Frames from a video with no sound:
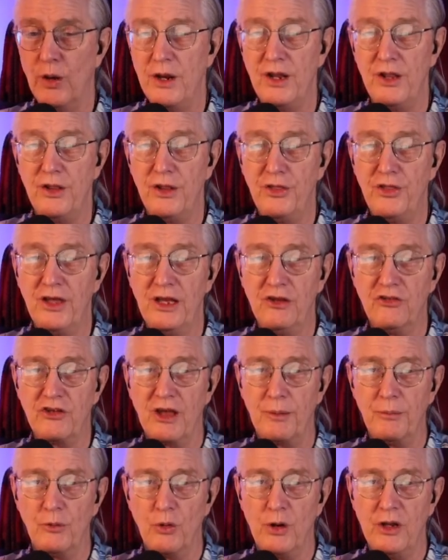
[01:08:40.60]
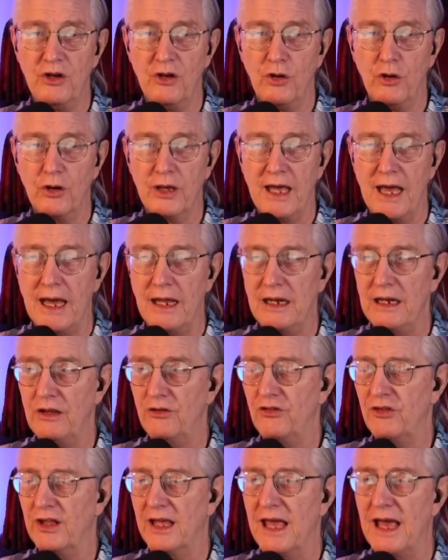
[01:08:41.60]
of the things I'm going to look at
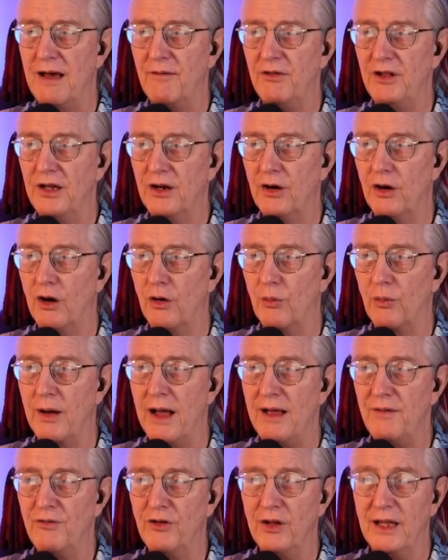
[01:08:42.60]
is the Cavalier arrival